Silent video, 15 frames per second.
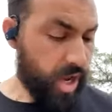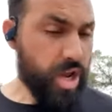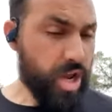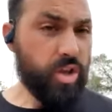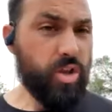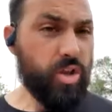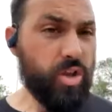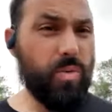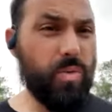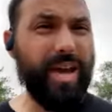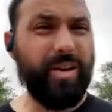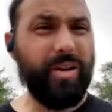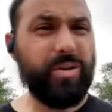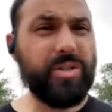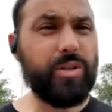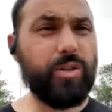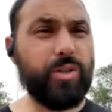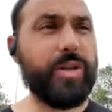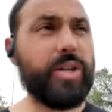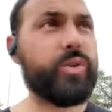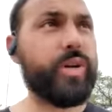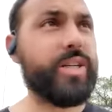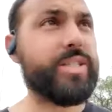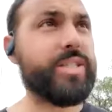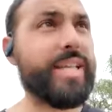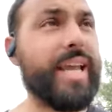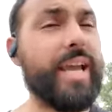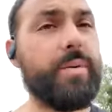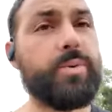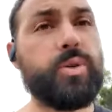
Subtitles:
You may notice a little bit of stretch in that hamstring.